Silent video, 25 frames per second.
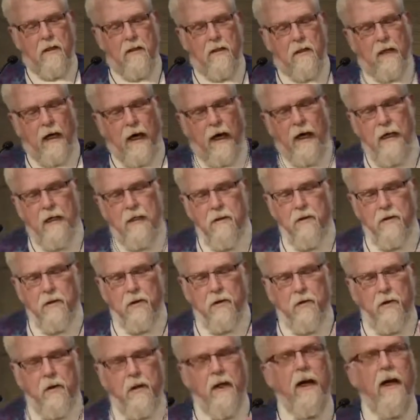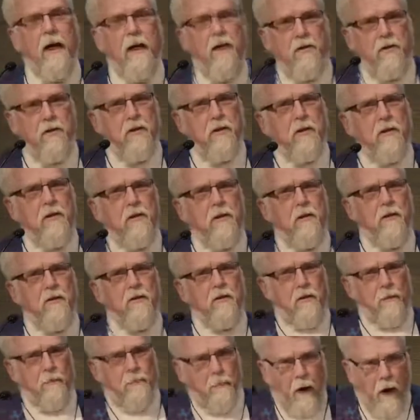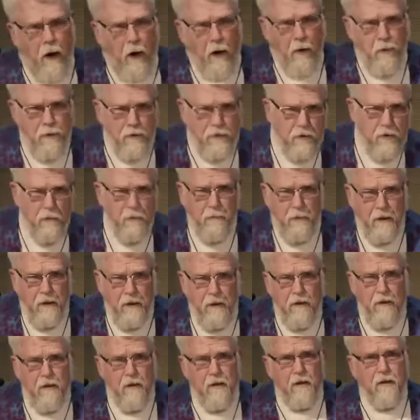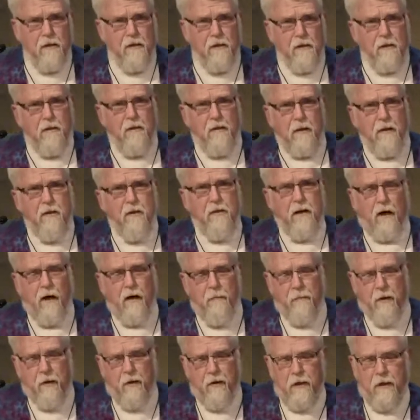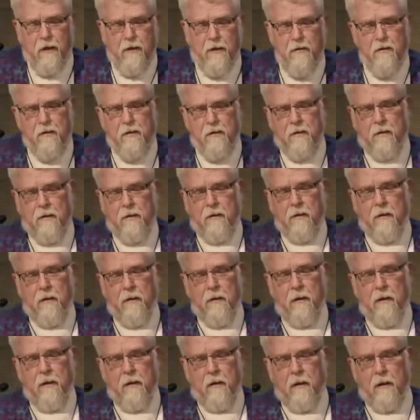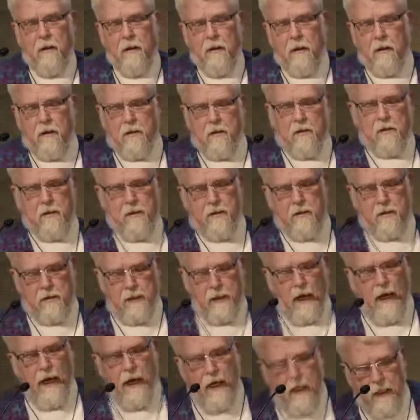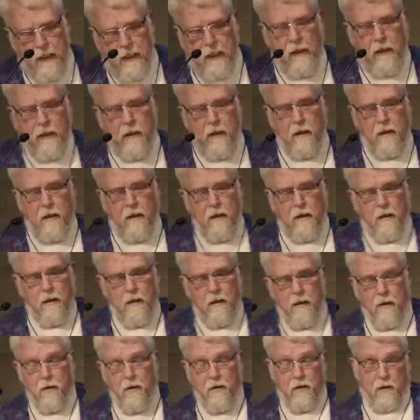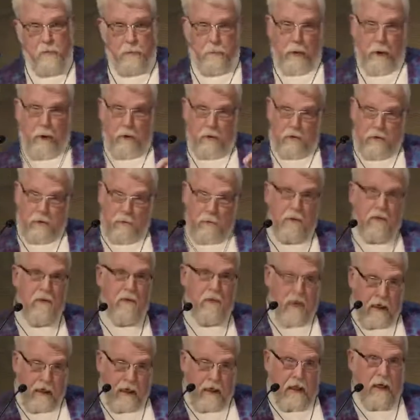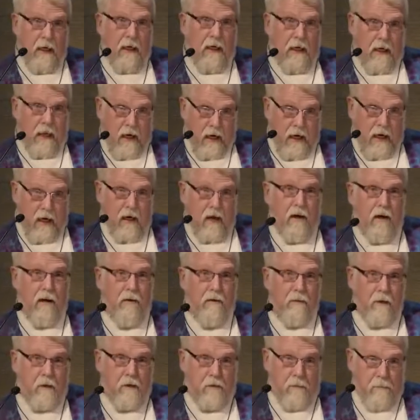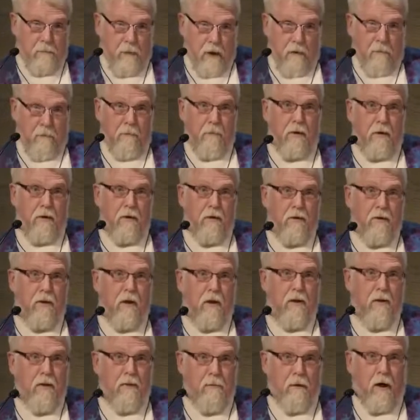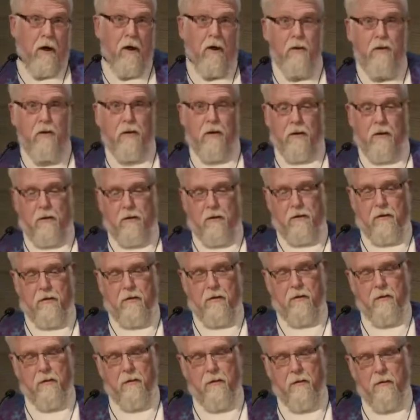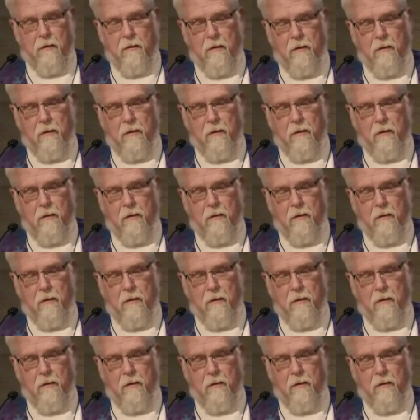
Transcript: Is God's creation supposed to be this disharmonious? Is society supposed to be taking care of its members on the margins?